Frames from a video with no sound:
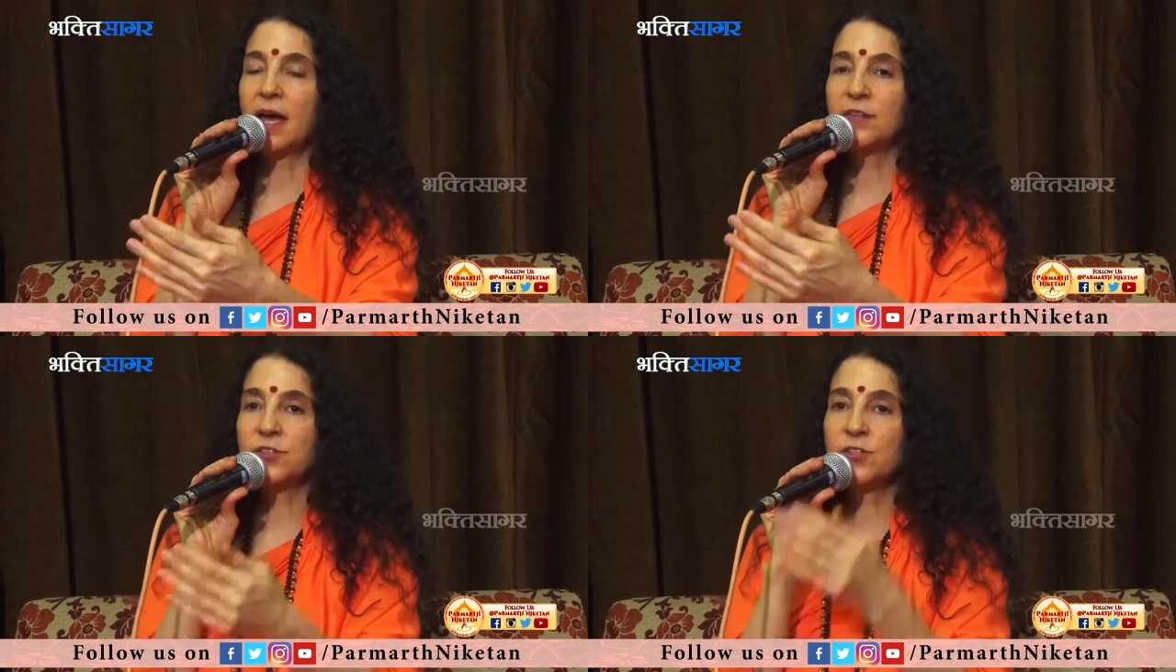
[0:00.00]

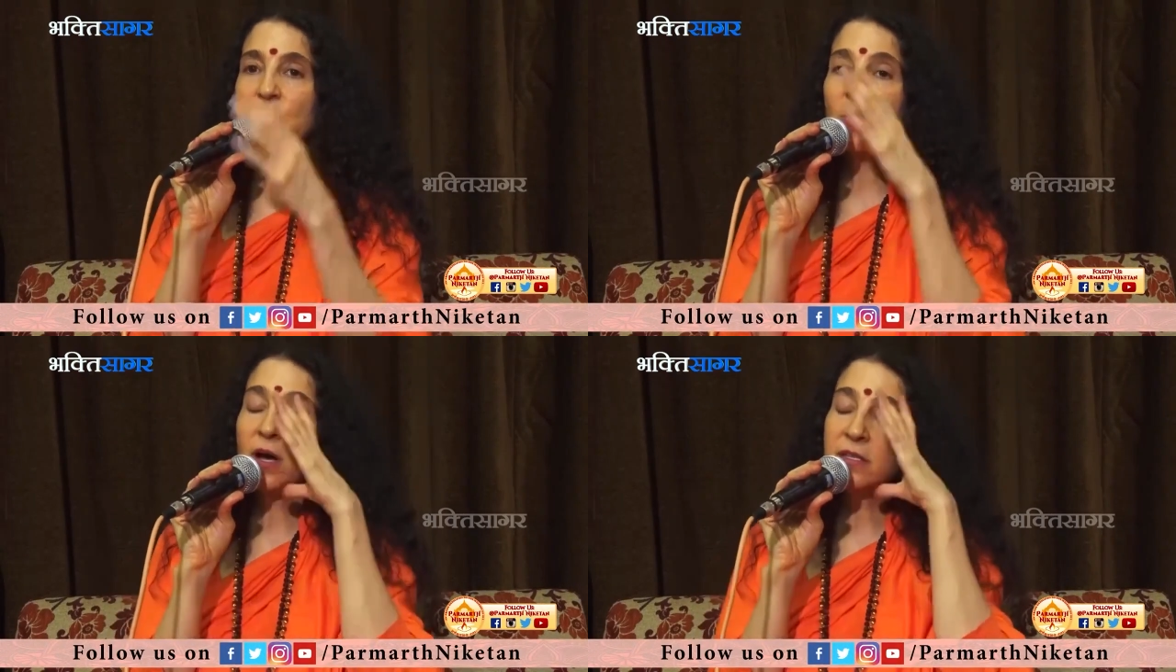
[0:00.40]
And
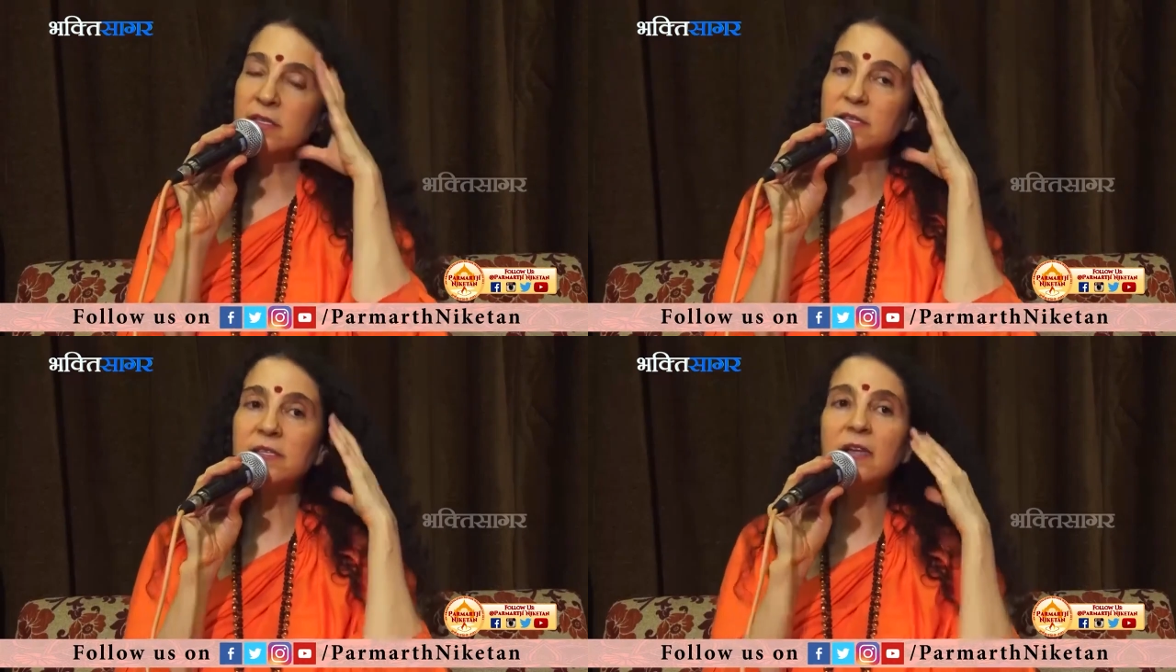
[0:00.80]
so,
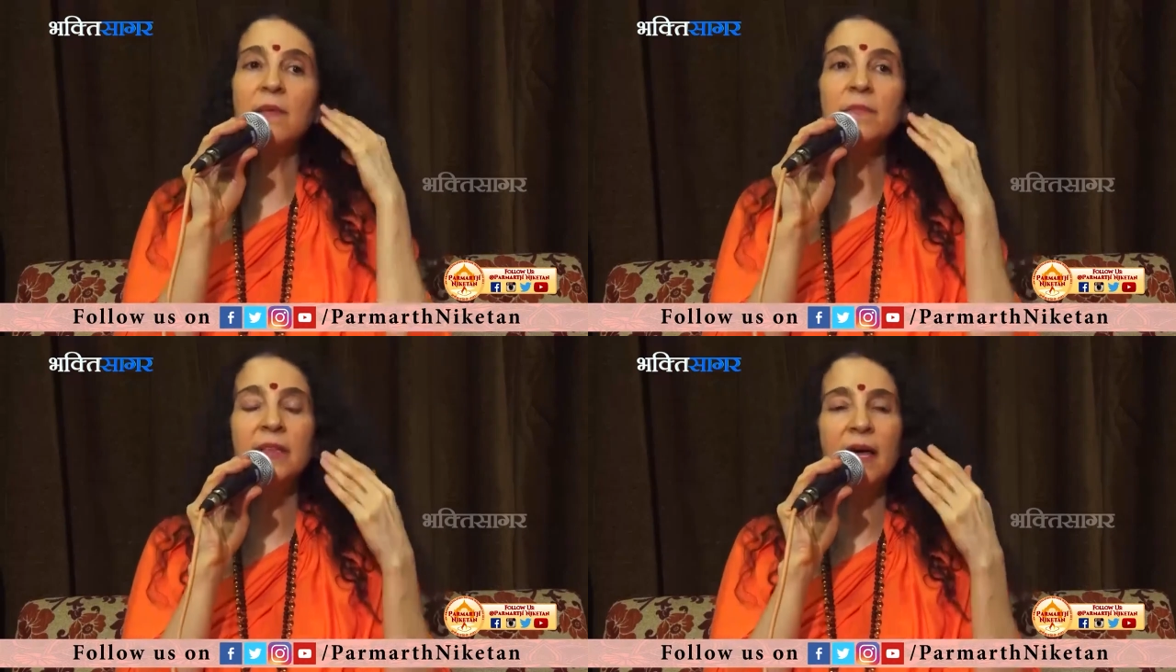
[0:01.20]
on
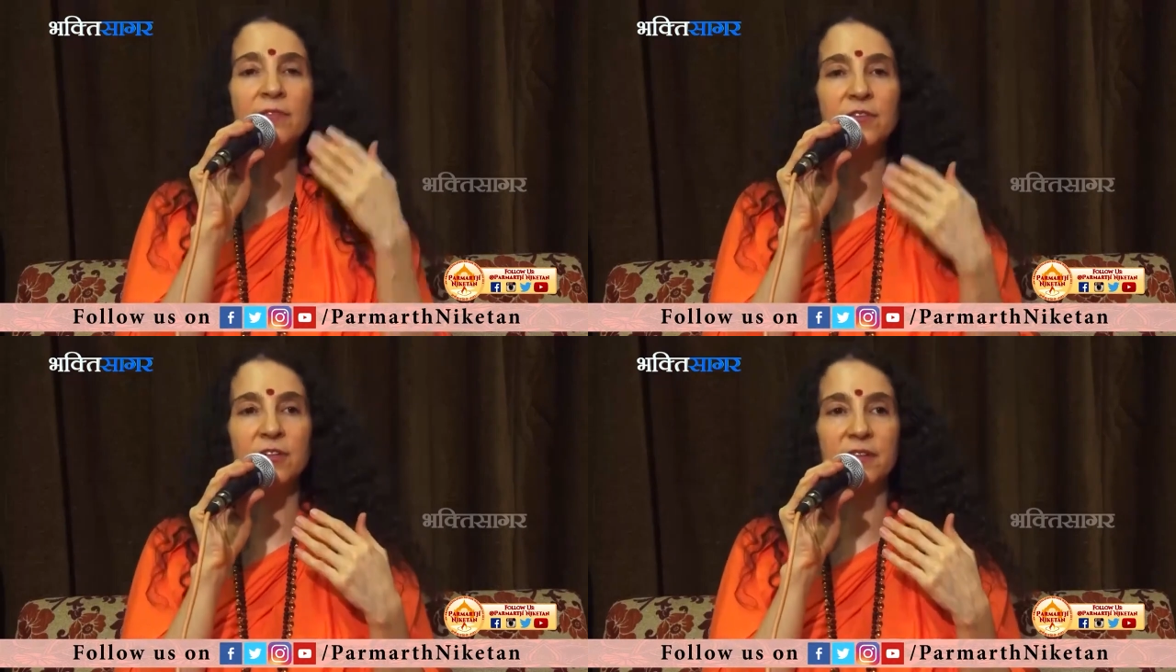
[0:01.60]
some
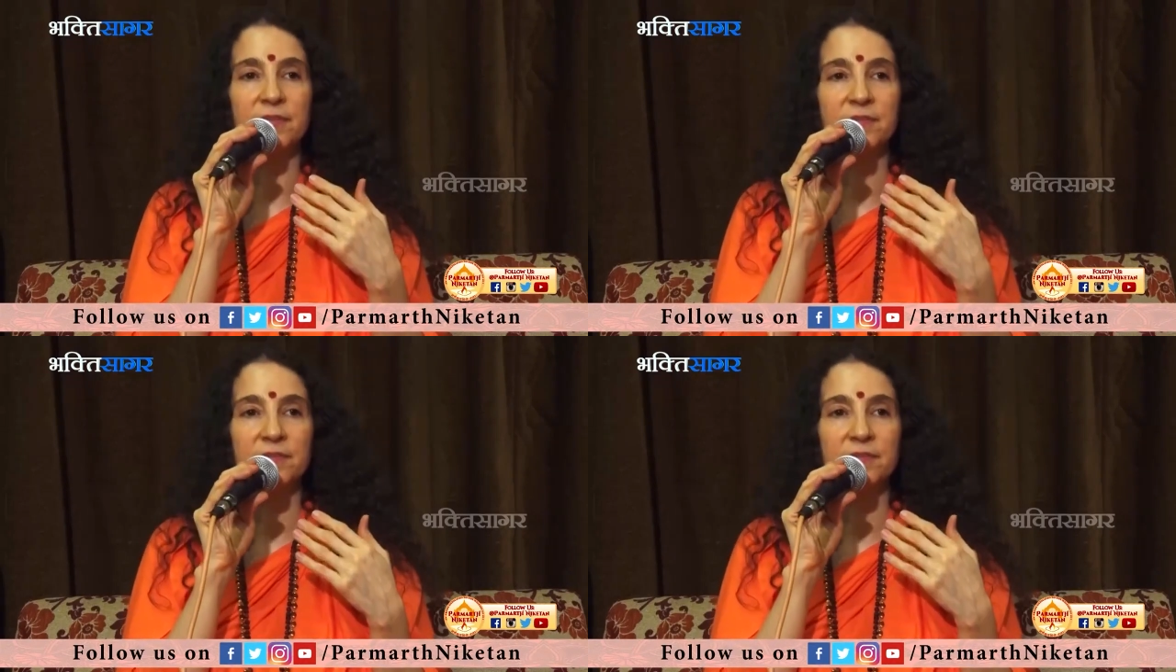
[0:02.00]
level,